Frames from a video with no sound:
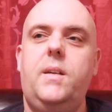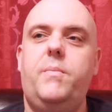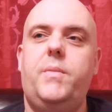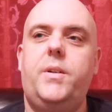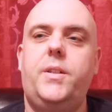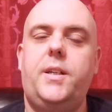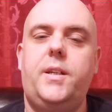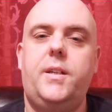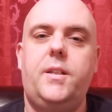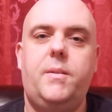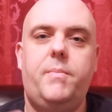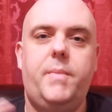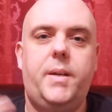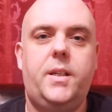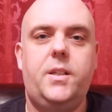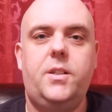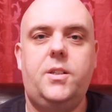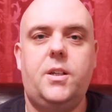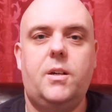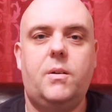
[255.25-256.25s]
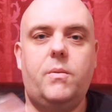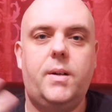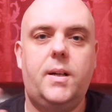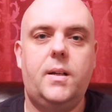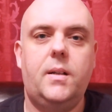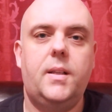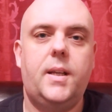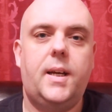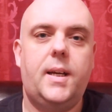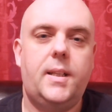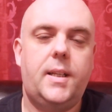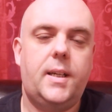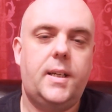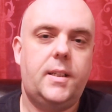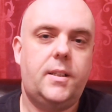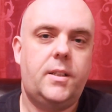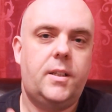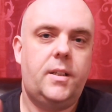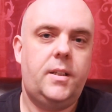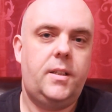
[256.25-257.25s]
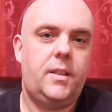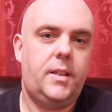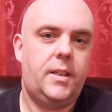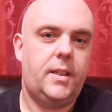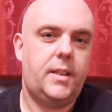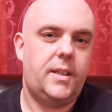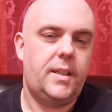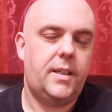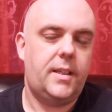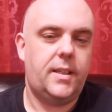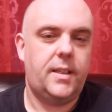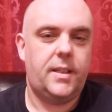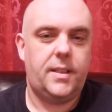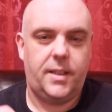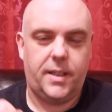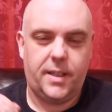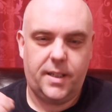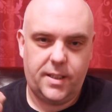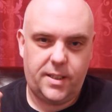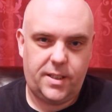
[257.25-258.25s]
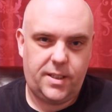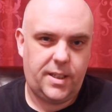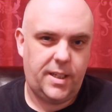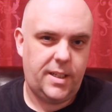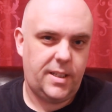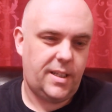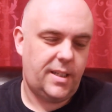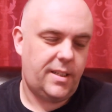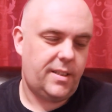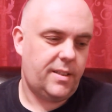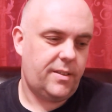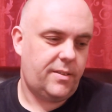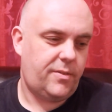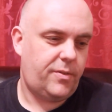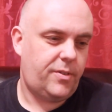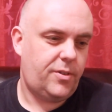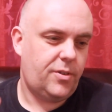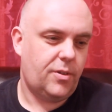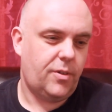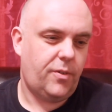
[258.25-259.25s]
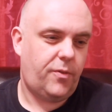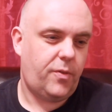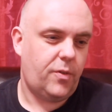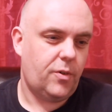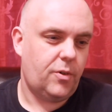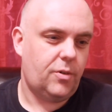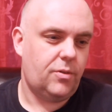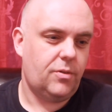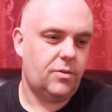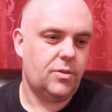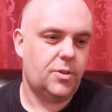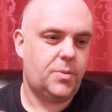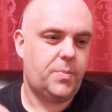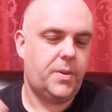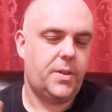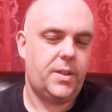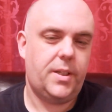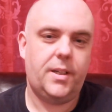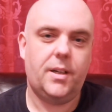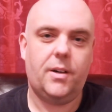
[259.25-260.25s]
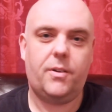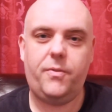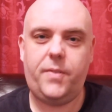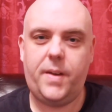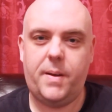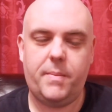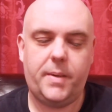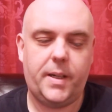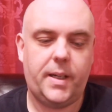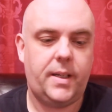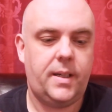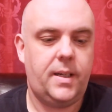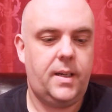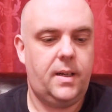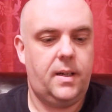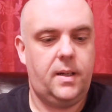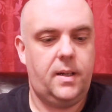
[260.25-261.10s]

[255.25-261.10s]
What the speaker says: but they're mixed so well that you can see the sort of florals, but they're not feminine.